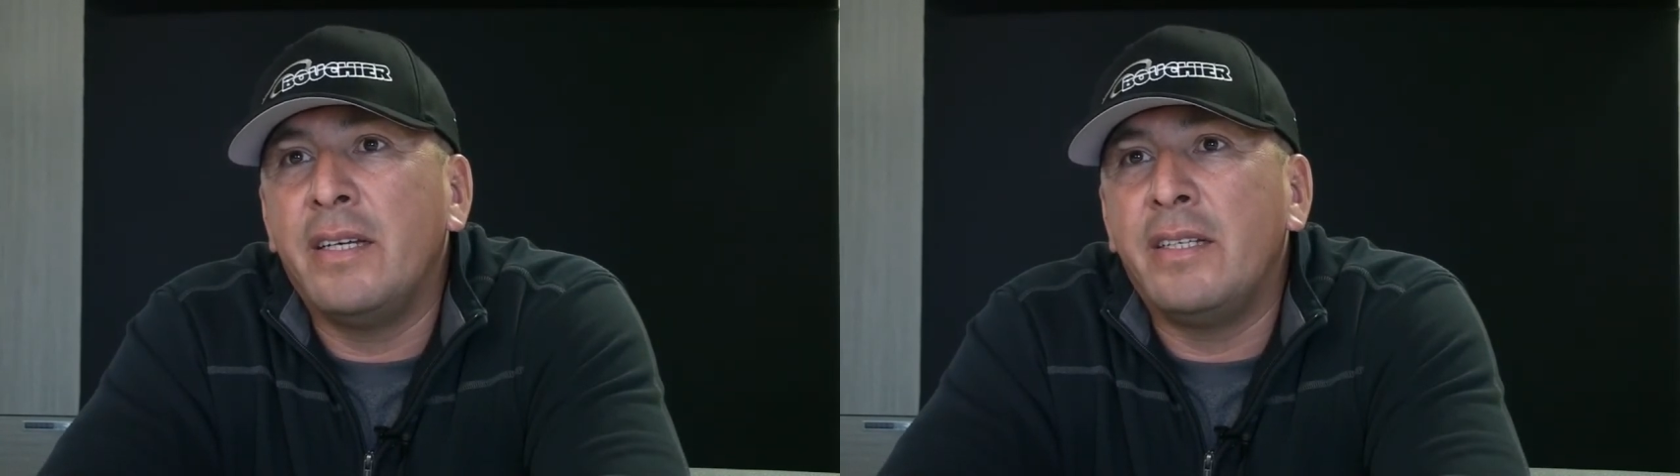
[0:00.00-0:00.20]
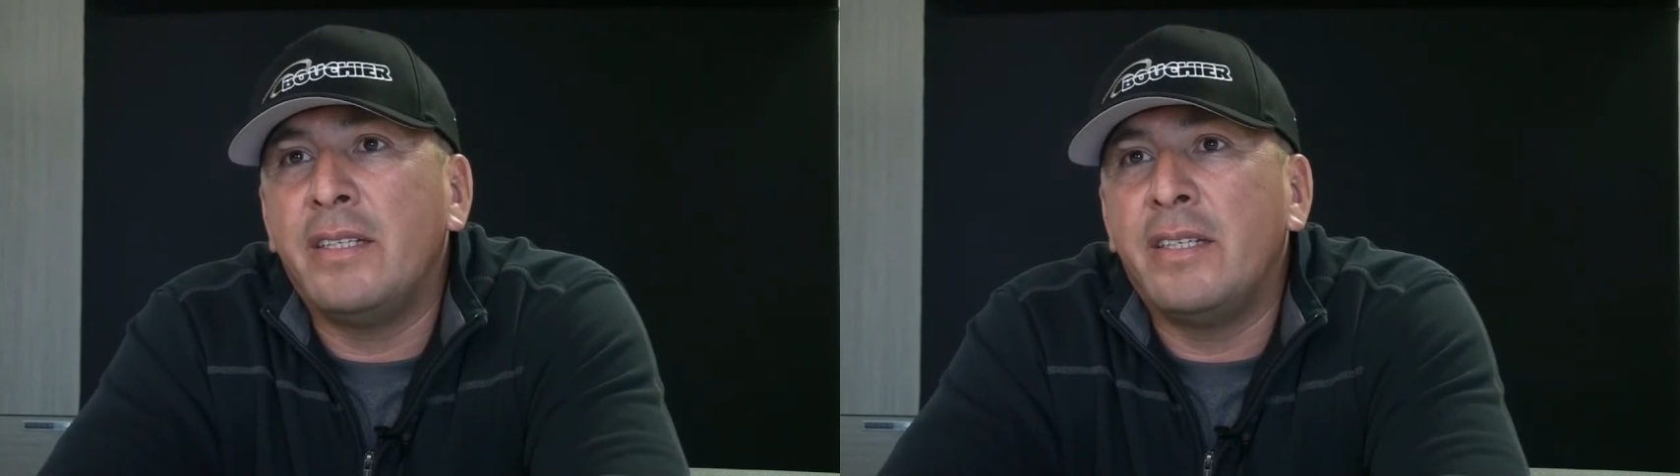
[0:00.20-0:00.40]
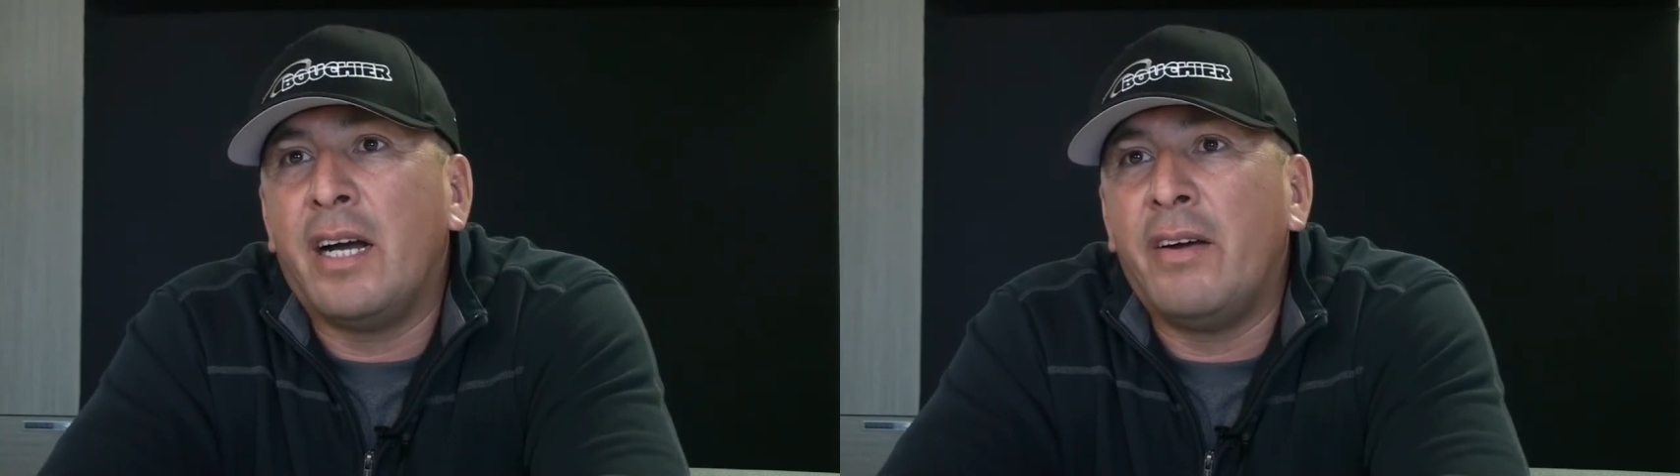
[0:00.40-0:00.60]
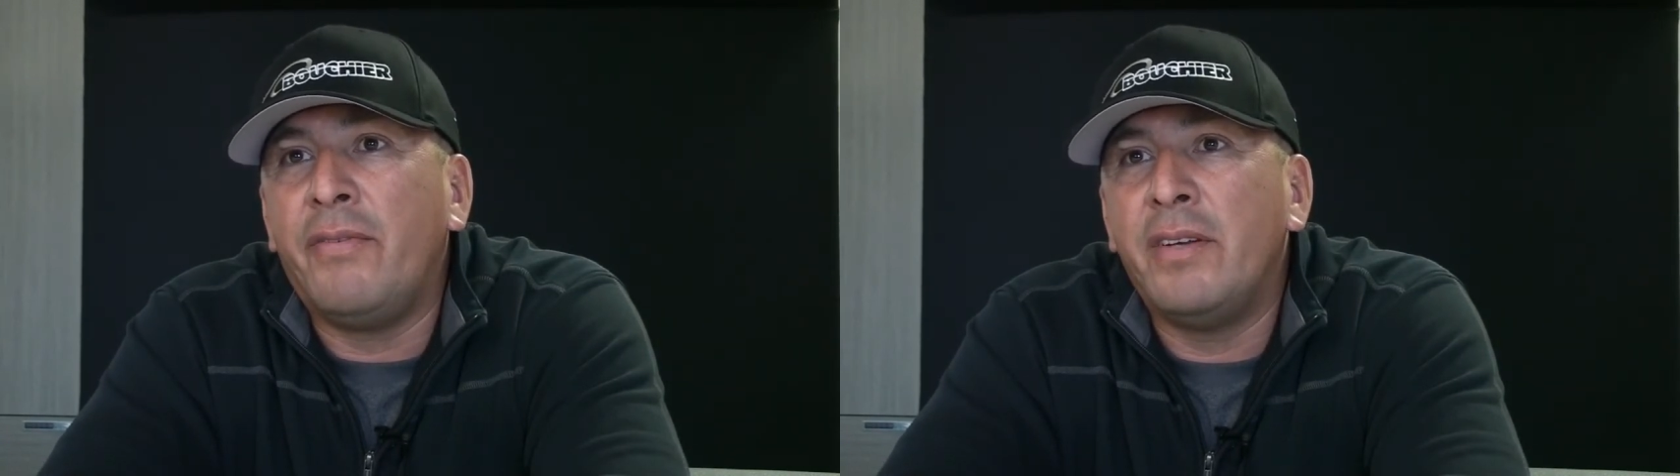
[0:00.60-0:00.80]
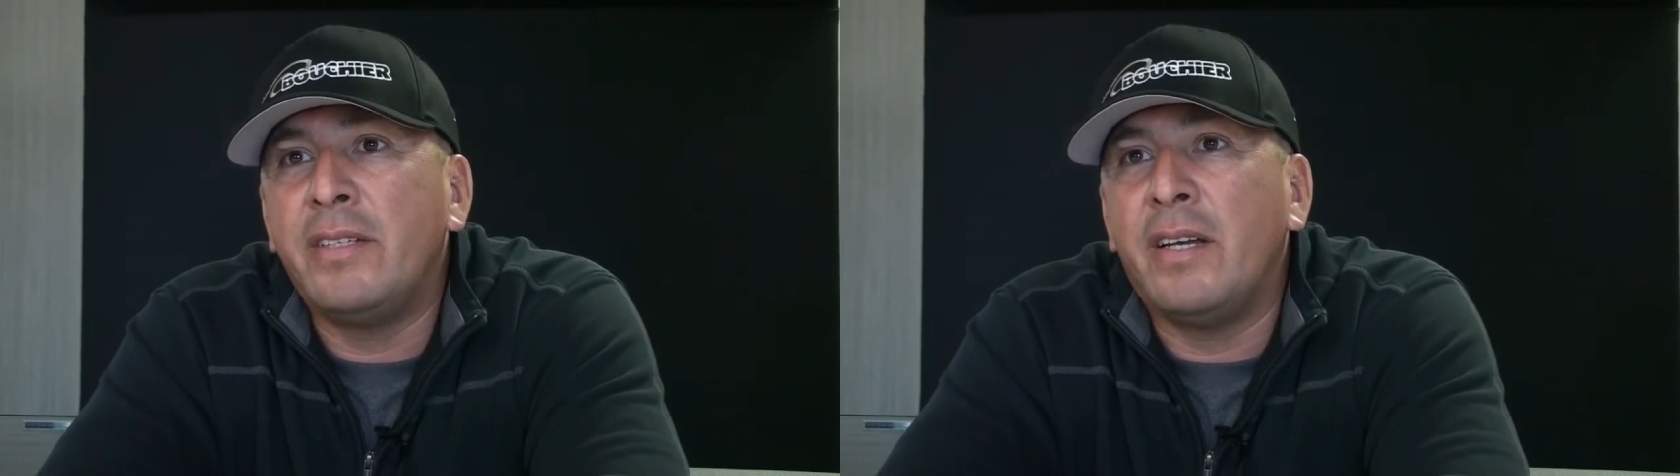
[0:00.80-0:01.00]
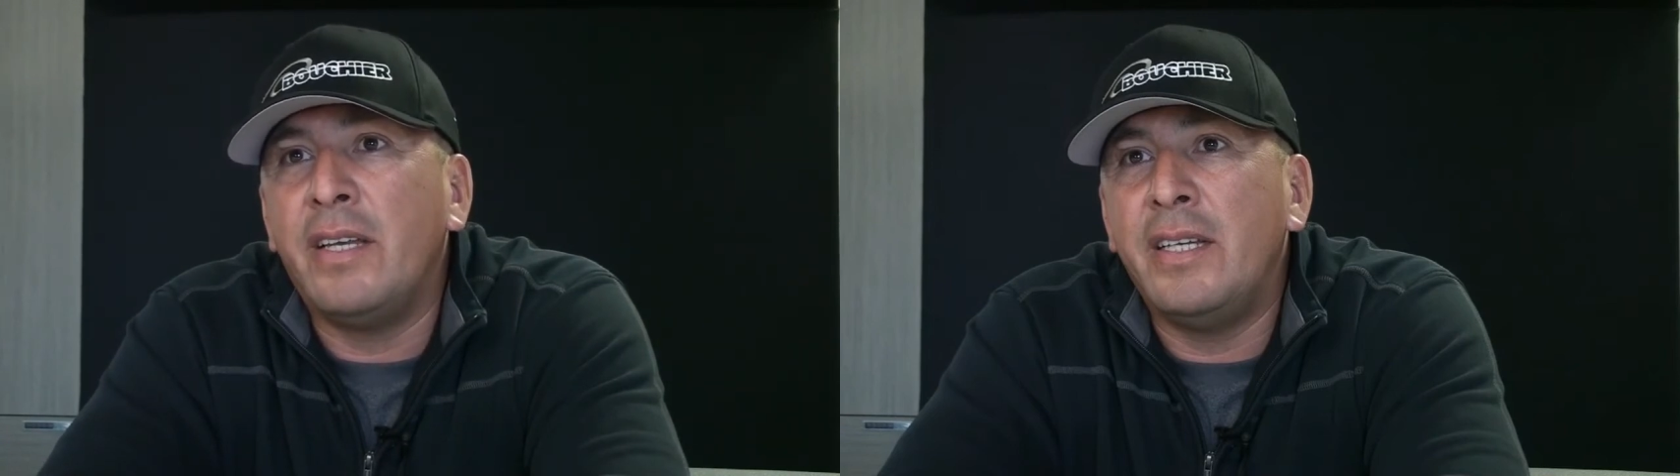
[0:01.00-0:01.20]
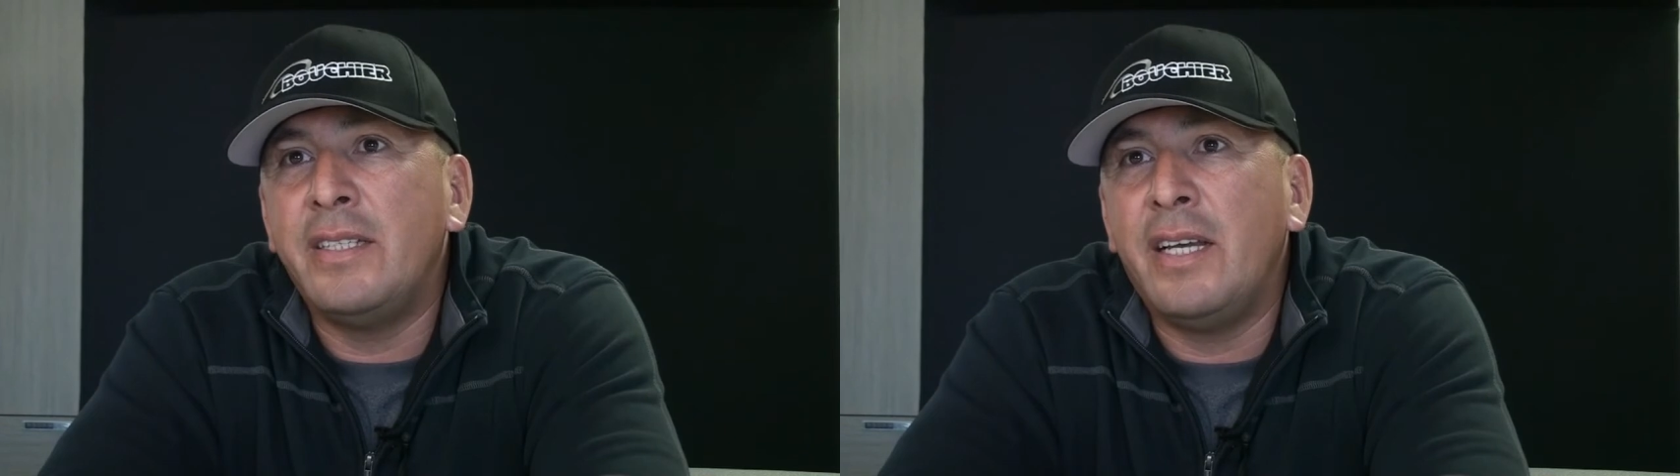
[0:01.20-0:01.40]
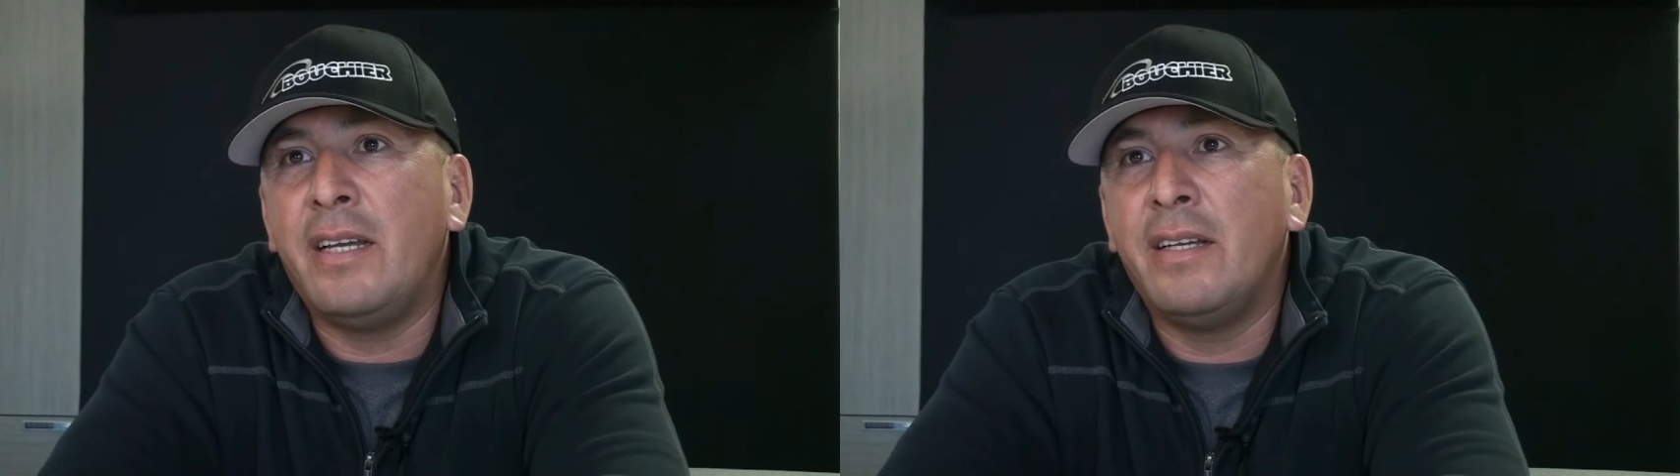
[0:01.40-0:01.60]
it's tough, it's not
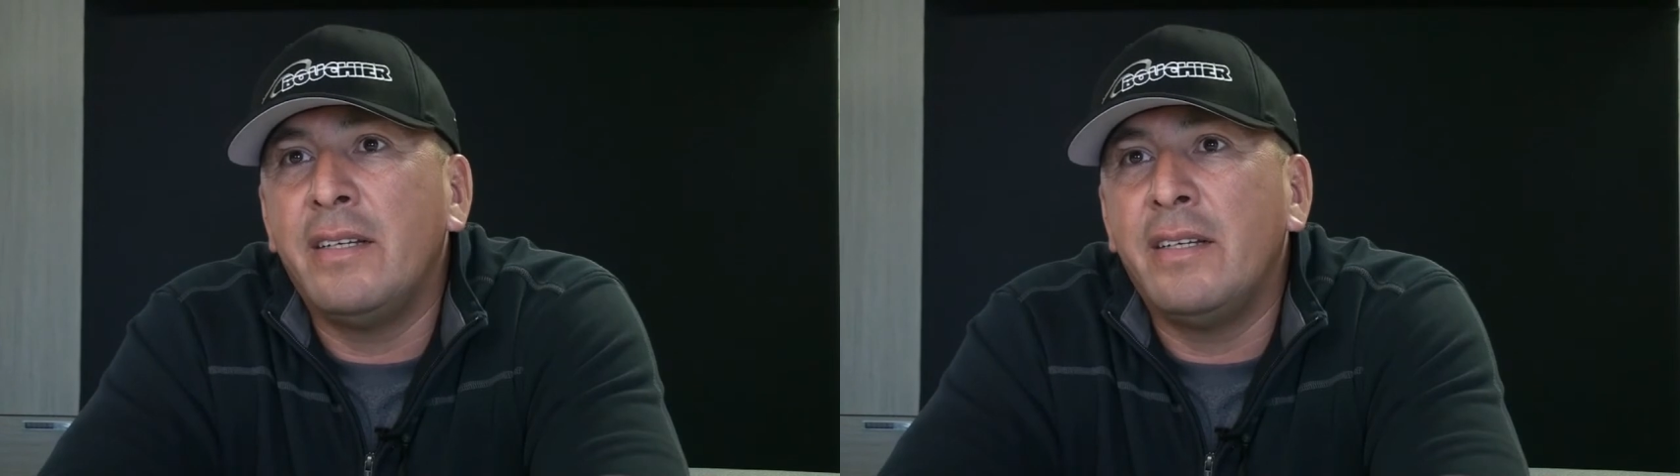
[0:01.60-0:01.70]
easy,